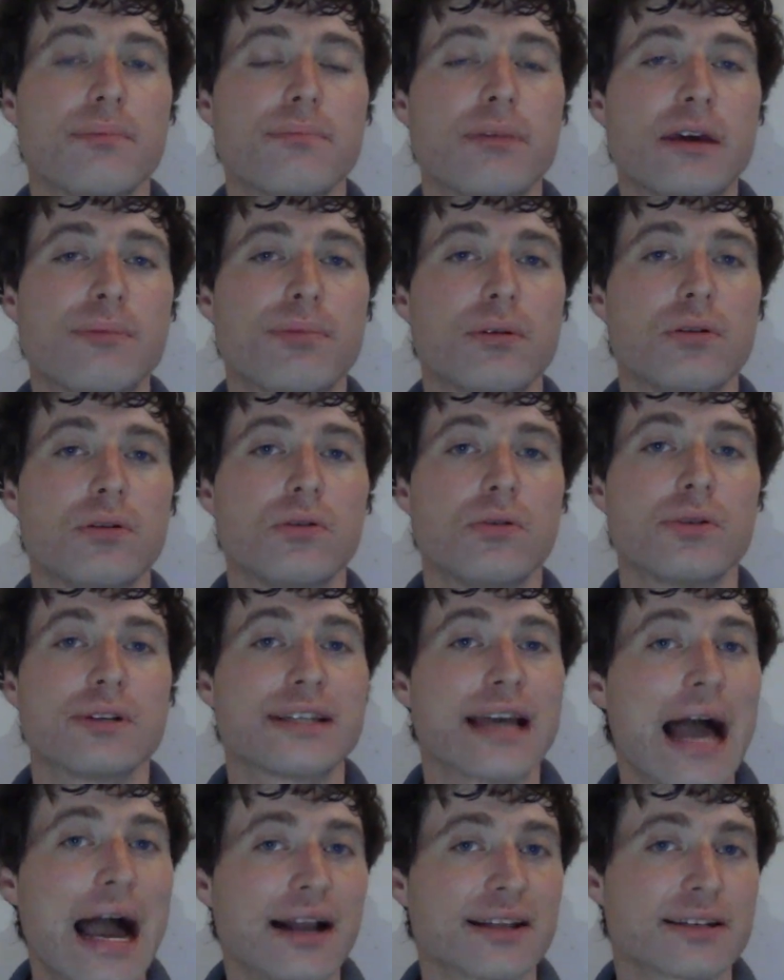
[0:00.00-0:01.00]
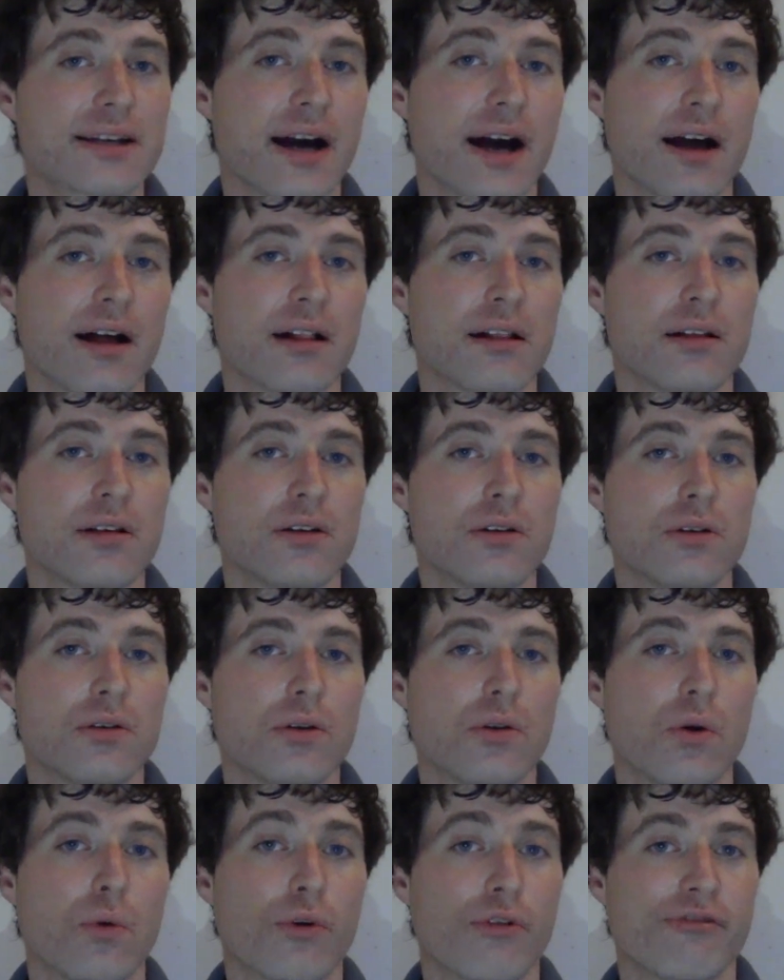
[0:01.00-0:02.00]
people who attacked Kyle
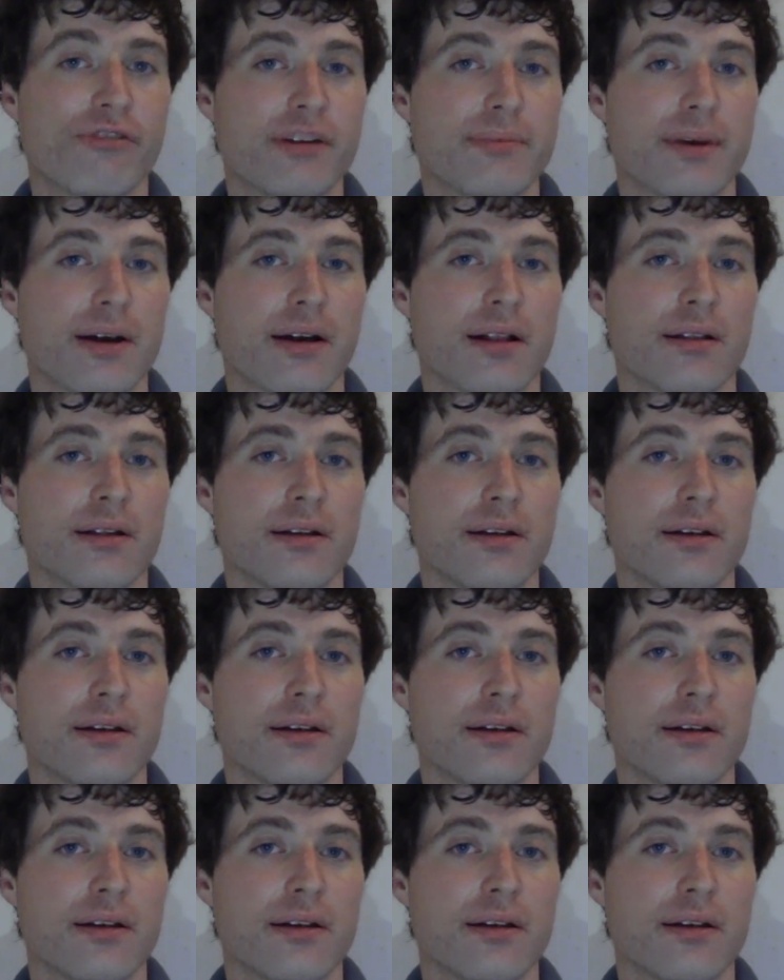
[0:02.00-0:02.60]
were female?